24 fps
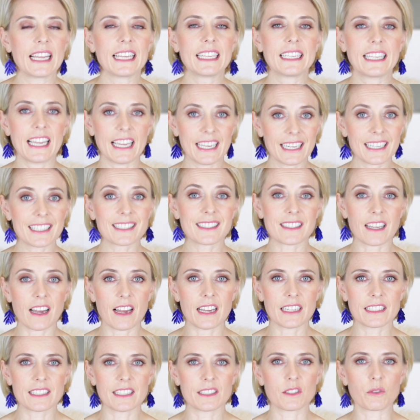Get
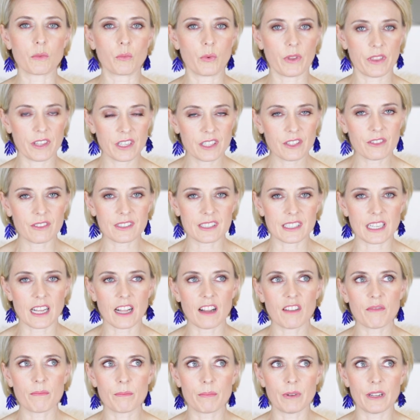excited within
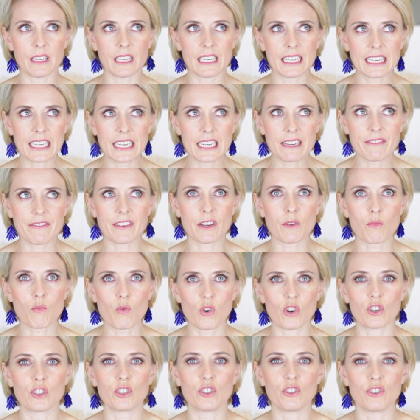yourself, believe in
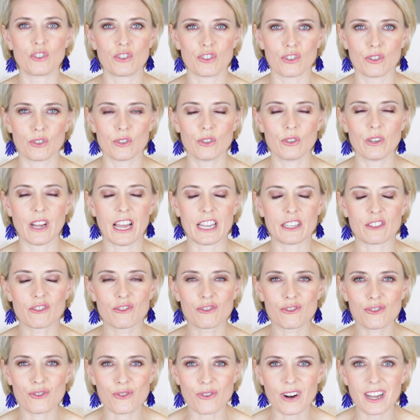what you do, and
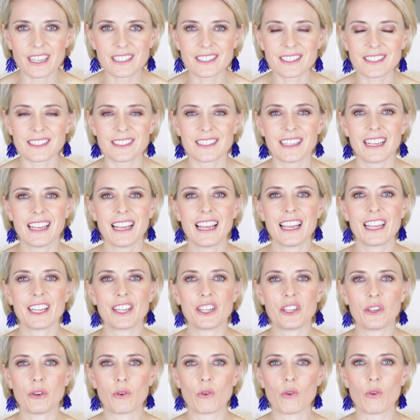trust
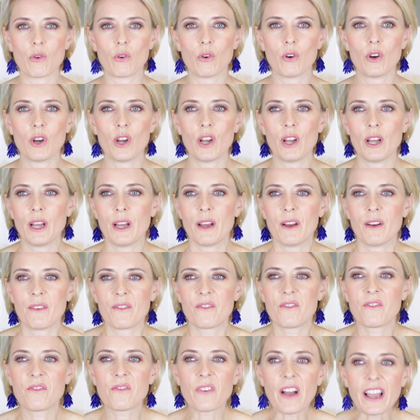your
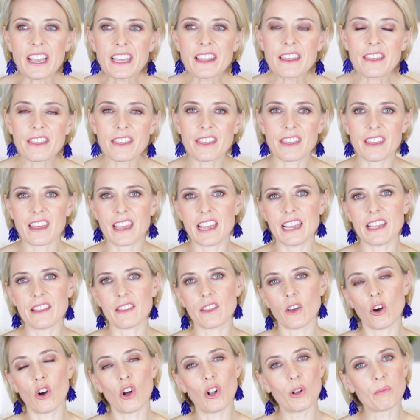faith in
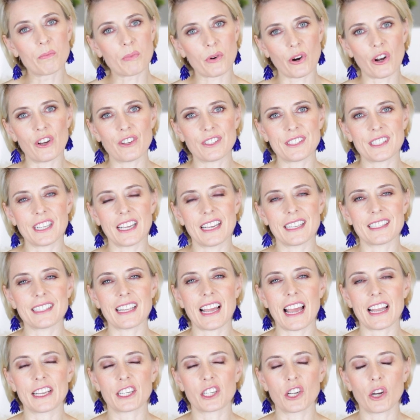the whole process,
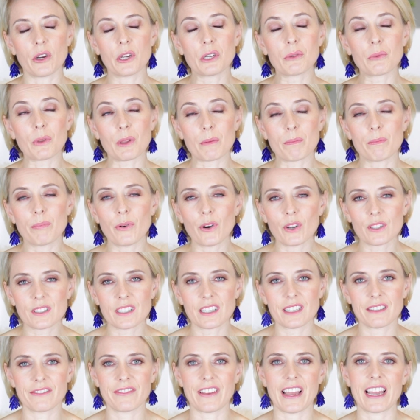and go in with a
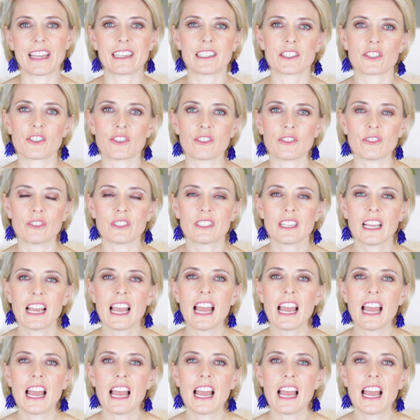positive attitude